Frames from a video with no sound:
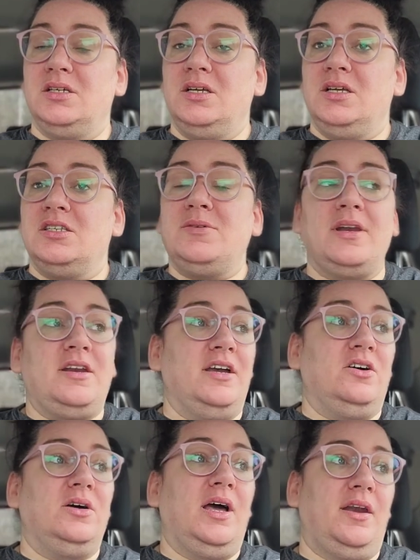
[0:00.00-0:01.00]
So I don't
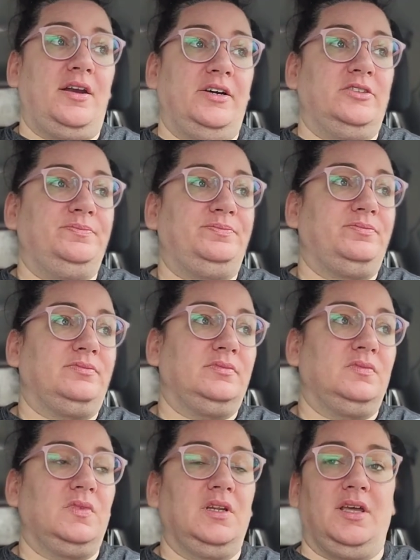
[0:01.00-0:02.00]
know. I don't know.
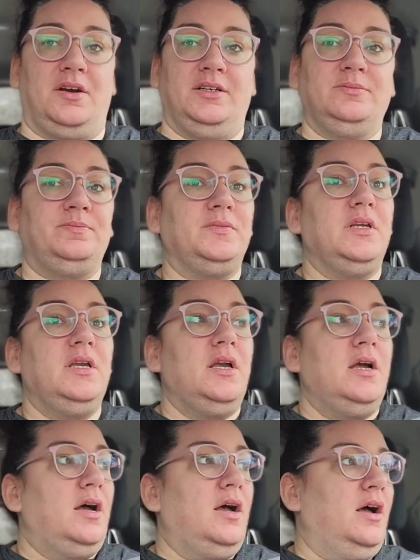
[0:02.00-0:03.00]
I don't
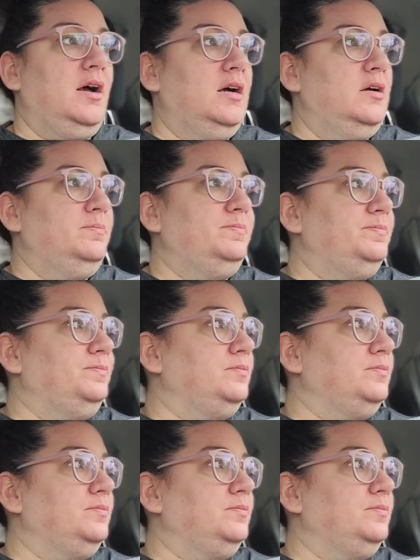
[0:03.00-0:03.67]
know. Um,